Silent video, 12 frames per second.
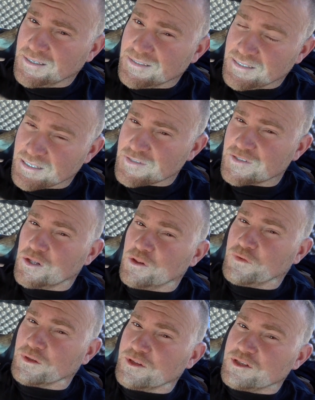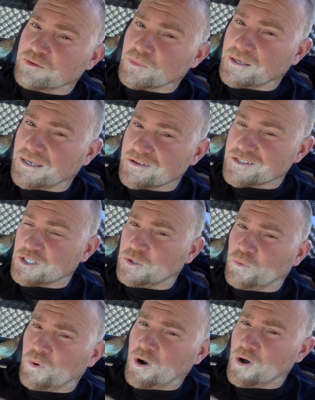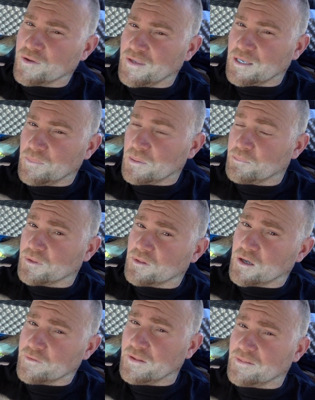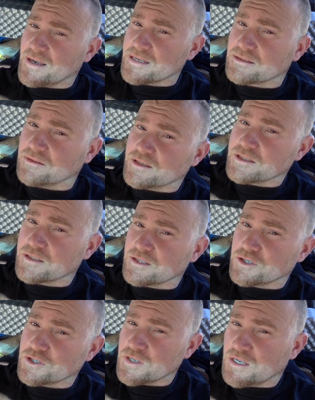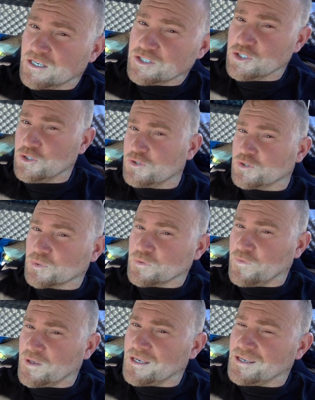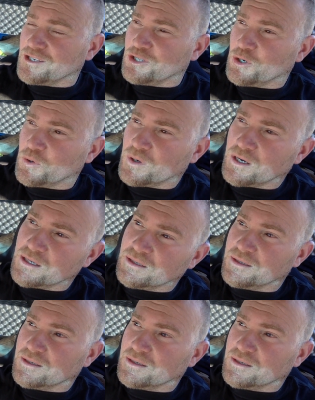Dan Sullivan, and Lisa Murkowski, who all came up with a lot of the Alaska legislators to do sort of a, you know, a